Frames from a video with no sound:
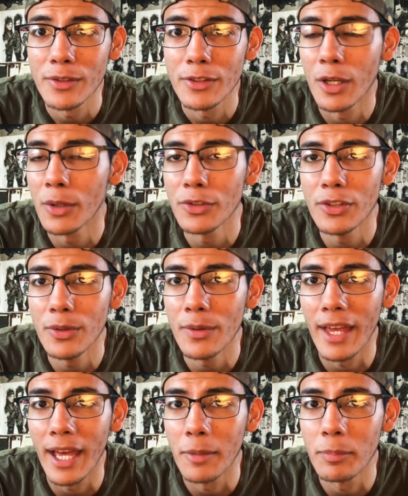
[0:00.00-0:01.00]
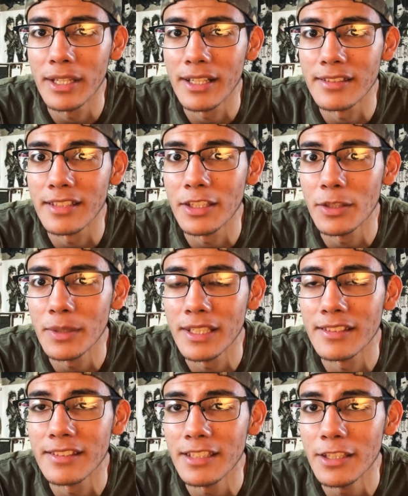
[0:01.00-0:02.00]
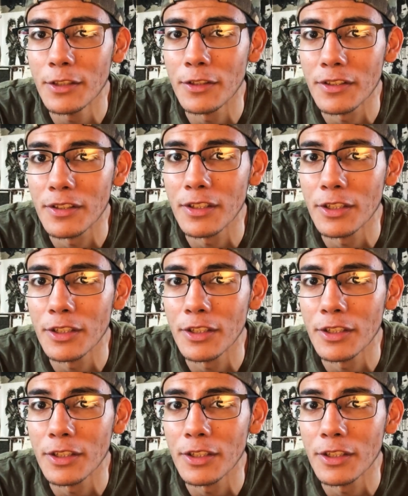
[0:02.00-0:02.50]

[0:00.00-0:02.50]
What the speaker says: Don't do that, because then you can see